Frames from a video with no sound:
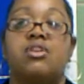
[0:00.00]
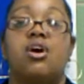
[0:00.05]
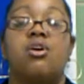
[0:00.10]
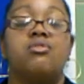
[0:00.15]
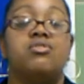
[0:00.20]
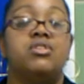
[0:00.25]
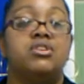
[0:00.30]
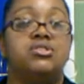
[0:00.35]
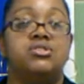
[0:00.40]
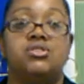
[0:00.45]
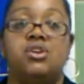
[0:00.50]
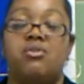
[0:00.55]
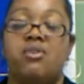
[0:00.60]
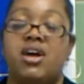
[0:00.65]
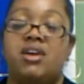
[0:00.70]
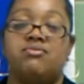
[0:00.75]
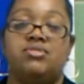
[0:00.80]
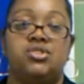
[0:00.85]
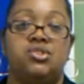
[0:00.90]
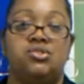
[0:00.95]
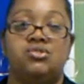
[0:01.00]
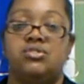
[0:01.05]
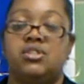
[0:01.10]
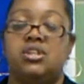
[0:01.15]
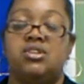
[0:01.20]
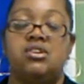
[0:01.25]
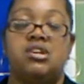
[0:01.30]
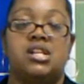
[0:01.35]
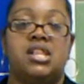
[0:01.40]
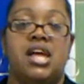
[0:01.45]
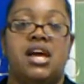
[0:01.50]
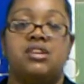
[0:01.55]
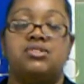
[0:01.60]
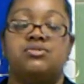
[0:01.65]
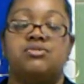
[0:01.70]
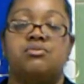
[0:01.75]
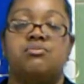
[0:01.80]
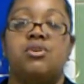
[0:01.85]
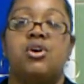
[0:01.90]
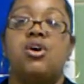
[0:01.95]
know that you don't have children in your
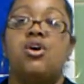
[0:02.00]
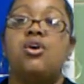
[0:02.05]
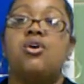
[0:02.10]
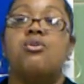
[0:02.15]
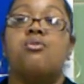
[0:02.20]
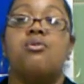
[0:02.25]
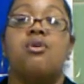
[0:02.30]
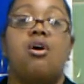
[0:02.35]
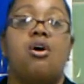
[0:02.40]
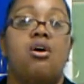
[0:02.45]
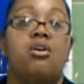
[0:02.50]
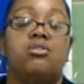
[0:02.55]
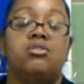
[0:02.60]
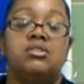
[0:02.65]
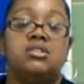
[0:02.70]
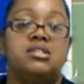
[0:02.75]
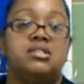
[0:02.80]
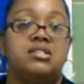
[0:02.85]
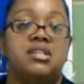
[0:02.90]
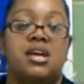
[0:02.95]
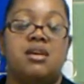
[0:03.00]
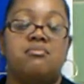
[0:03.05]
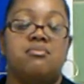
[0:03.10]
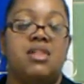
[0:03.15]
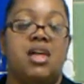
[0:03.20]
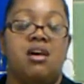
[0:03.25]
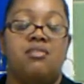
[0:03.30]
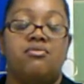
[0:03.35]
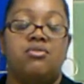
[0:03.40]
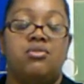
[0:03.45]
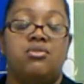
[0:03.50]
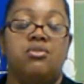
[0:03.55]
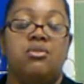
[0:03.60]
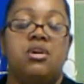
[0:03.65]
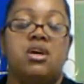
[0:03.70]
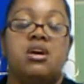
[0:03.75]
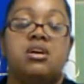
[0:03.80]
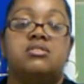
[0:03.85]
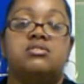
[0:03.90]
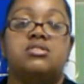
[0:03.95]
classroom who are all on the same level.
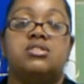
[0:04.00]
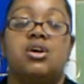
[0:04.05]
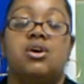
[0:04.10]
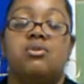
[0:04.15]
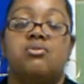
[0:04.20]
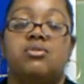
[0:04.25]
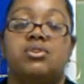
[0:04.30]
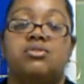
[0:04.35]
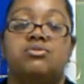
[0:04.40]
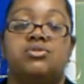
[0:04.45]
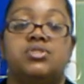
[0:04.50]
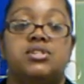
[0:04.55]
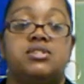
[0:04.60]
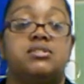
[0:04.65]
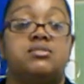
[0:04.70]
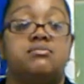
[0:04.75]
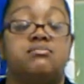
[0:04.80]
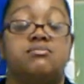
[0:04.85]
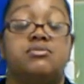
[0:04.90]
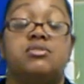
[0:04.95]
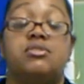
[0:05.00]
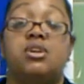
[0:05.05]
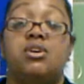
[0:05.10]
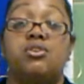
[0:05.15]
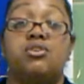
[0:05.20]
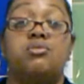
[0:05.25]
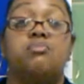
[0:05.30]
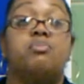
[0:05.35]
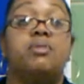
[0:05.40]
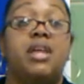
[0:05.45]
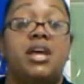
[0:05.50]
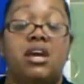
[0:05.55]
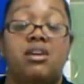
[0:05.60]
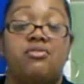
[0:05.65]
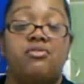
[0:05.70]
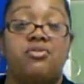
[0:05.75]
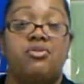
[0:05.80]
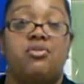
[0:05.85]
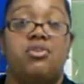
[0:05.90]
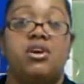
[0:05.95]
So you just, you plan
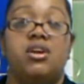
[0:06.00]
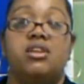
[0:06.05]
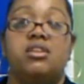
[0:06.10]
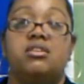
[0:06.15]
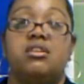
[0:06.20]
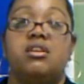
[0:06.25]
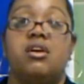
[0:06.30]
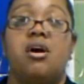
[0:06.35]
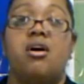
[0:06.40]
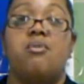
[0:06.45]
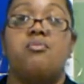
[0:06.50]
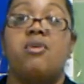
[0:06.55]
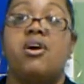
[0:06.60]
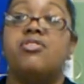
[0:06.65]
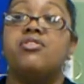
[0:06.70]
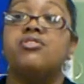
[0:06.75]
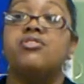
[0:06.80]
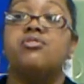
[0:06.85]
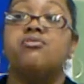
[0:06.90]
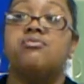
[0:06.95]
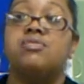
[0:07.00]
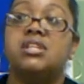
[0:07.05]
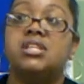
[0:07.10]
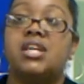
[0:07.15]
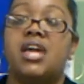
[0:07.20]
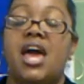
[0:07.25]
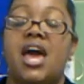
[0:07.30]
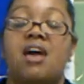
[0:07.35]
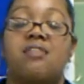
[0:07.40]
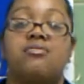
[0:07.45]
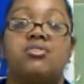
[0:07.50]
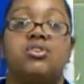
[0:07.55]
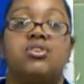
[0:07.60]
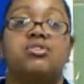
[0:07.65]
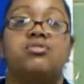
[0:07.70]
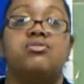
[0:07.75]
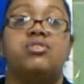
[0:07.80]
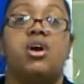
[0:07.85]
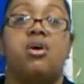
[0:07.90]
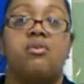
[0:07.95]
for it, whether you really have it or
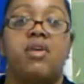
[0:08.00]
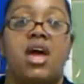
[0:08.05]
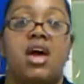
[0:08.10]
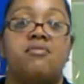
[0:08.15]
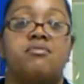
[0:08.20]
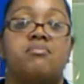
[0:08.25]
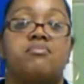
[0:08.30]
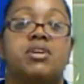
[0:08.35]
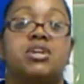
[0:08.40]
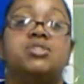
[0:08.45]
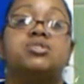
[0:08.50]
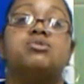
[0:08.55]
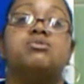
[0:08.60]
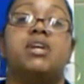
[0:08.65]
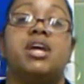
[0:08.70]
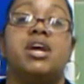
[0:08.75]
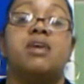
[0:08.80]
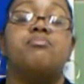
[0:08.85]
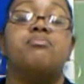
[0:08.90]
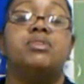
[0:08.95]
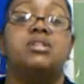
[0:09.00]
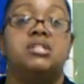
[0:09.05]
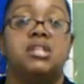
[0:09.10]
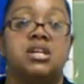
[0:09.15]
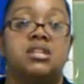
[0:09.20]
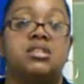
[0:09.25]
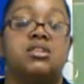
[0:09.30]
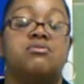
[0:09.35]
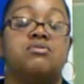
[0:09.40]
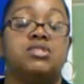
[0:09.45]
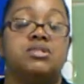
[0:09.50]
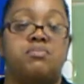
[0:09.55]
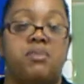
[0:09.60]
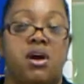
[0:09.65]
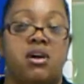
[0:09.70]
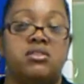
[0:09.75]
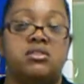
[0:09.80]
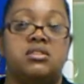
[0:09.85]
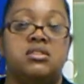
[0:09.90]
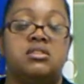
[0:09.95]
you don't have it, because you can't predict the
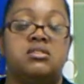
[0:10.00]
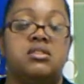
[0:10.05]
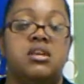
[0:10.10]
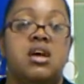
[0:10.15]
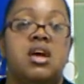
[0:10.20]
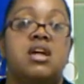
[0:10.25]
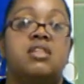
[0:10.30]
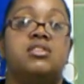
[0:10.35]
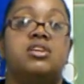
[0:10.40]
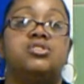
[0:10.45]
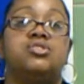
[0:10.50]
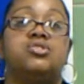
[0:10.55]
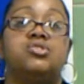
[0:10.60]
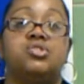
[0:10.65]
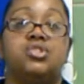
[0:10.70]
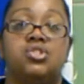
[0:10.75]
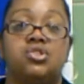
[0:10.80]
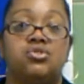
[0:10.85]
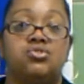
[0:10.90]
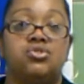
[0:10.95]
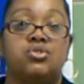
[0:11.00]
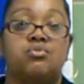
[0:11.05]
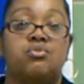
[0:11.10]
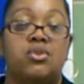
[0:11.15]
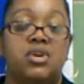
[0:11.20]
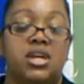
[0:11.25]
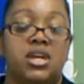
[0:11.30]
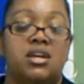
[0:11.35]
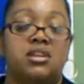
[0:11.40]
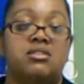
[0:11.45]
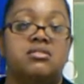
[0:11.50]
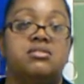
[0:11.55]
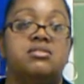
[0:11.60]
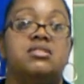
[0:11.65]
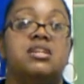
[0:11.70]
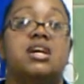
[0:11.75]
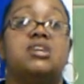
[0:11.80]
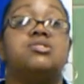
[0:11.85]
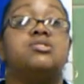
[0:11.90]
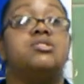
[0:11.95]
responses that your children will get.
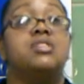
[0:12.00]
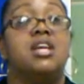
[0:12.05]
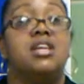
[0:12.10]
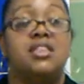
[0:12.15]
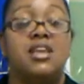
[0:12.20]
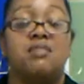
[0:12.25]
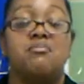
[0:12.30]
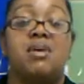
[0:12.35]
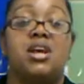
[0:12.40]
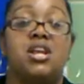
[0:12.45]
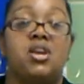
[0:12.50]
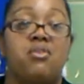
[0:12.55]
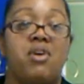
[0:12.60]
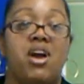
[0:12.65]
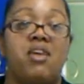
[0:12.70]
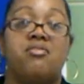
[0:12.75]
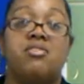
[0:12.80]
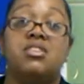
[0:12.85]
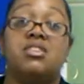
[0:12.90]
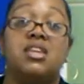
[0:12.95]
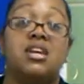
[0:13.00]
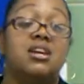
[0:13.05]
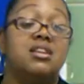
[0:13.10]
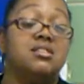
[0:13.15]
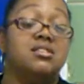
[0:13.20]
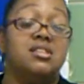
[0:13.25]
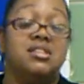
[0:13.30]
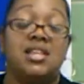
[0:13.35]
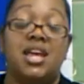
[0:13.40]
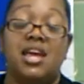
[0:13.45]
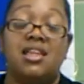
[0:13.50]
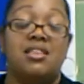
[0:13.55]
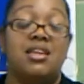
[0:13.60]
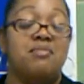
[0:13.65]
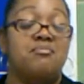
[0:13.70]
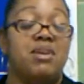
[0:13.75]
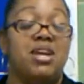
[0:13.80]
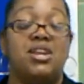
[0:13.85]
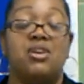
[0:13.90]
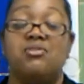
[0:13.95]
Yesterday they may know everything and today they
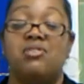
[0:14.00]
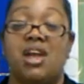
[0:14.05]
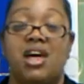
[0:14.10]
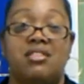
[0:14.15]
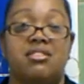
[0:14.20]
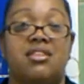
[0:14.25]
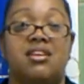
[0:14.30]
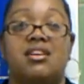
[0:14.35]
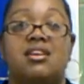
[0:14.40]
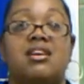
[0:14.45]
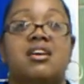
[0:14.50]
may know nothing.